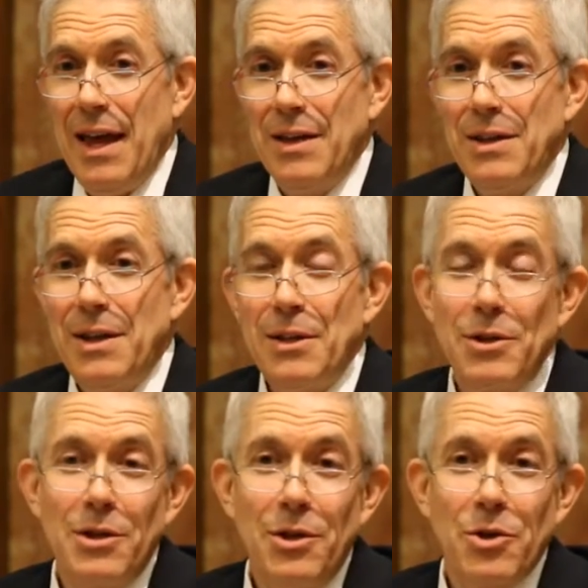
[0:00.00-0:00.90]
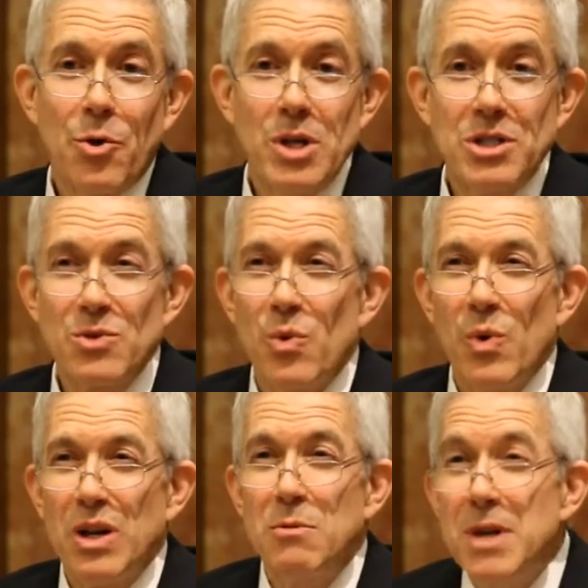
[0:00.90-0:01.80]
And the question is,
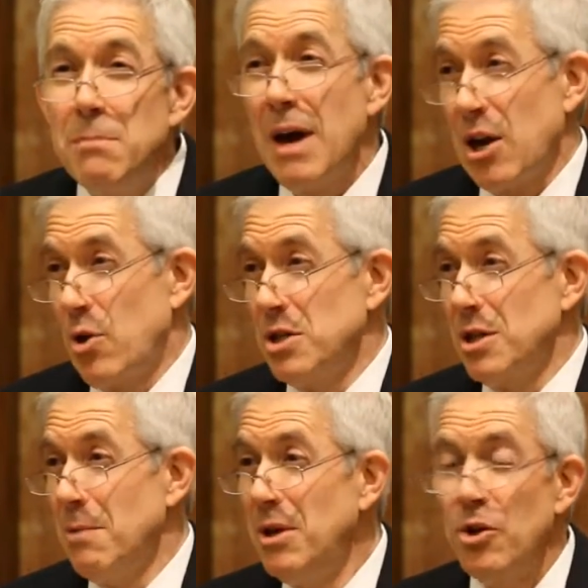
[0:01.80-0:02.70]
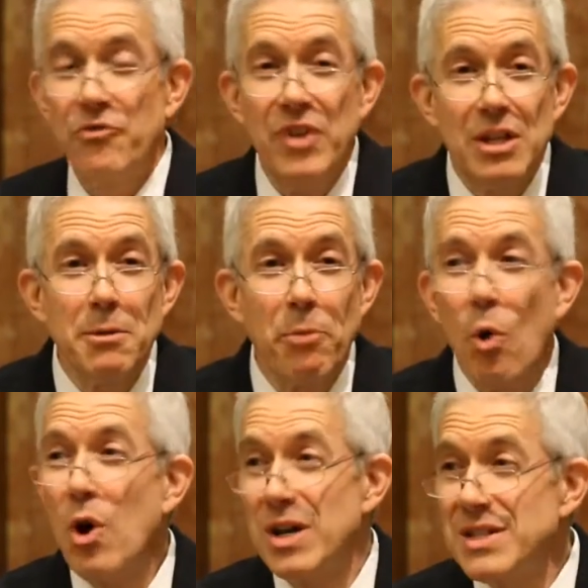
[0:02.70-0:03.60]
well, what do you mean by Christian? I mean, you're feeding the
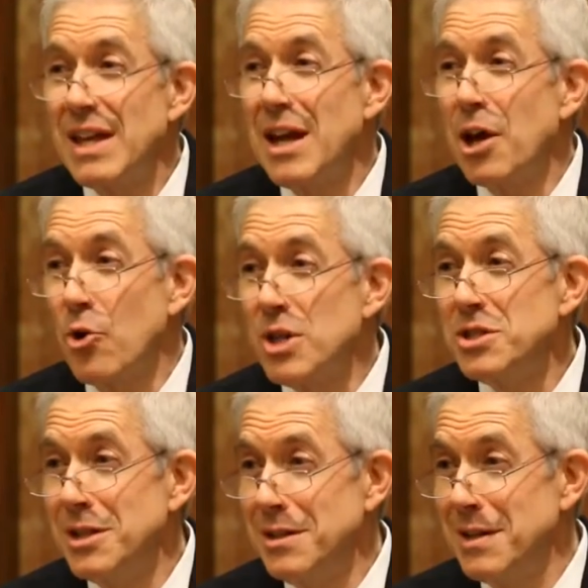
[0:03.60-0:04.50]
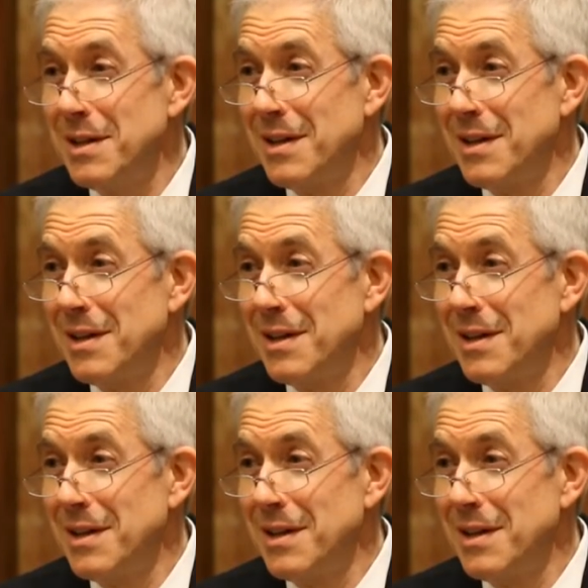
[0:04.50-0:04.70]
poor. Is that not Christian?